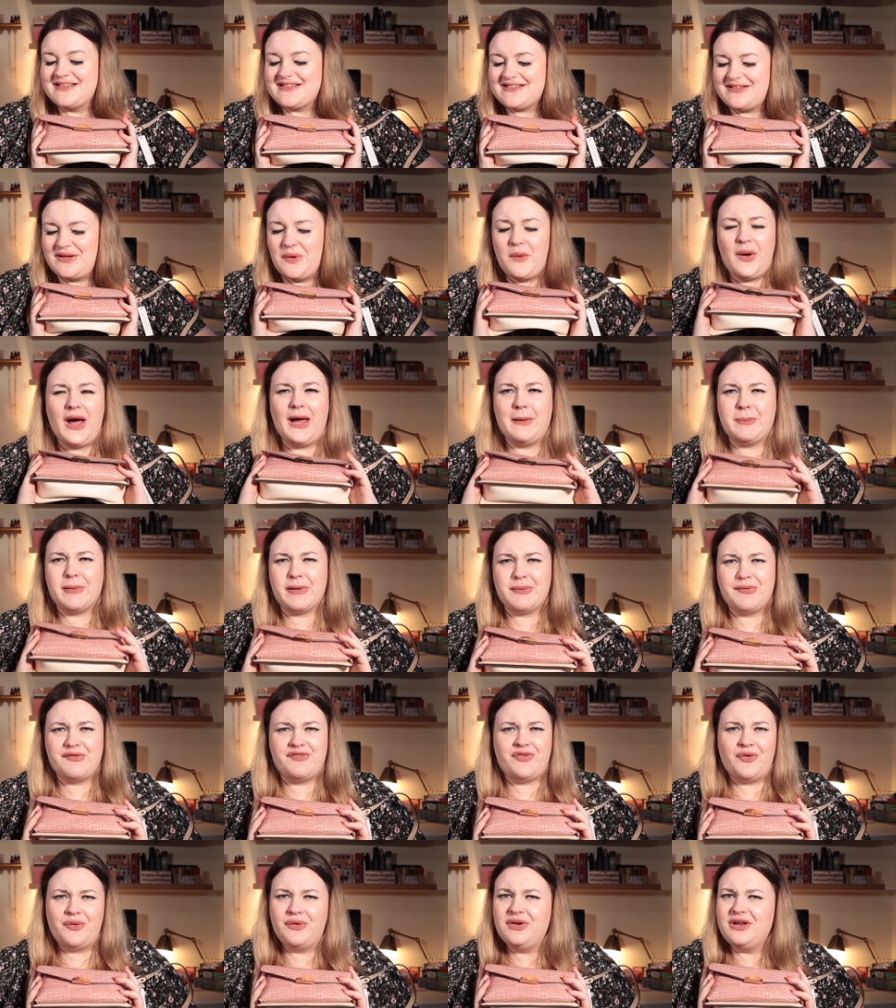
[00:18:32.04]
so happy
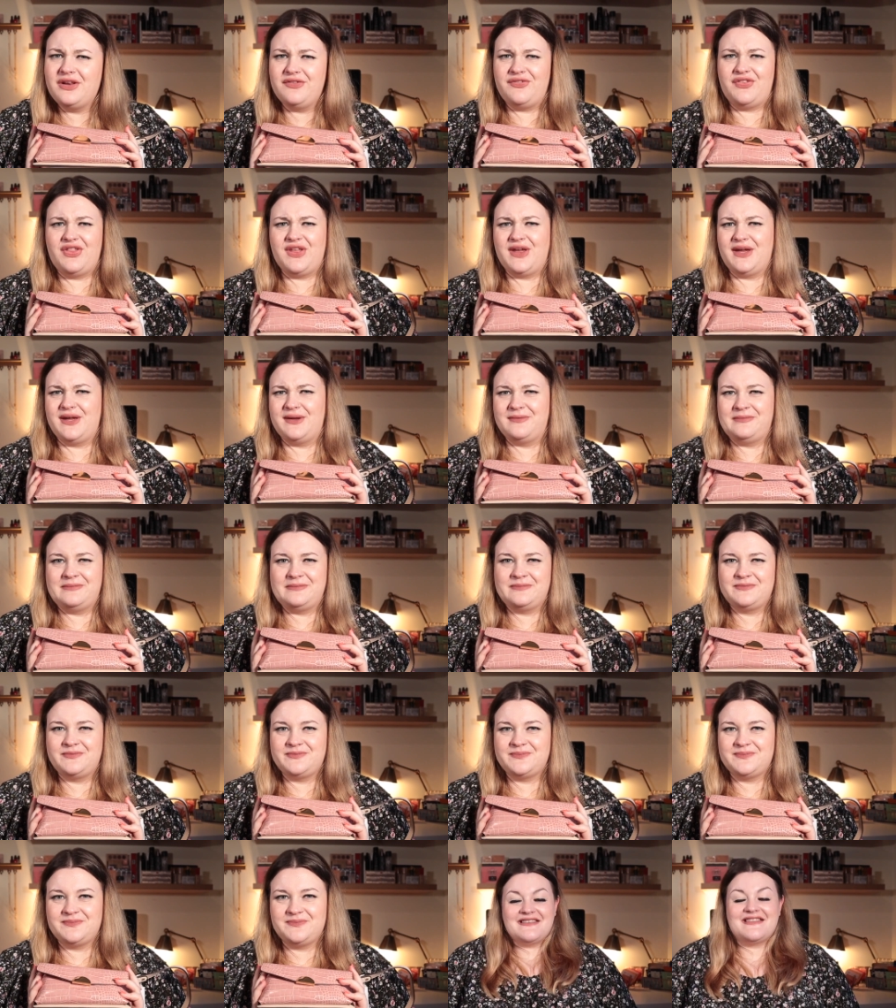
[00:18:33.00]
with all of
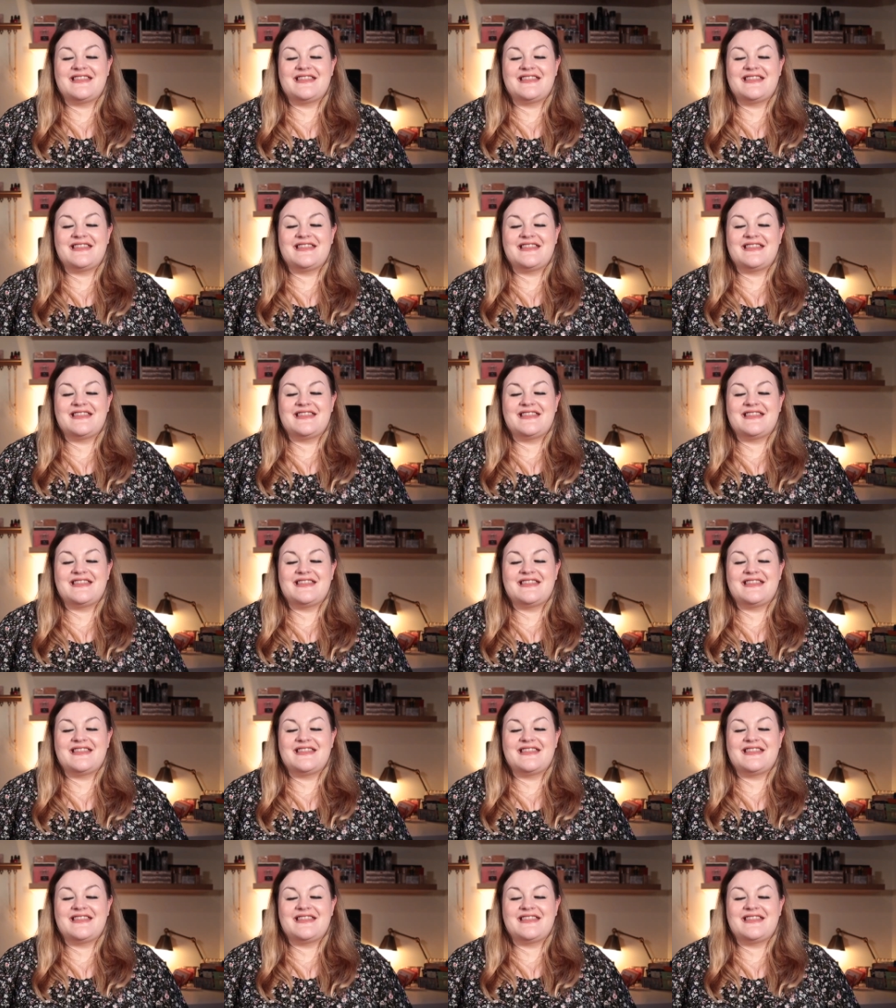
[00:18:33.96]
them.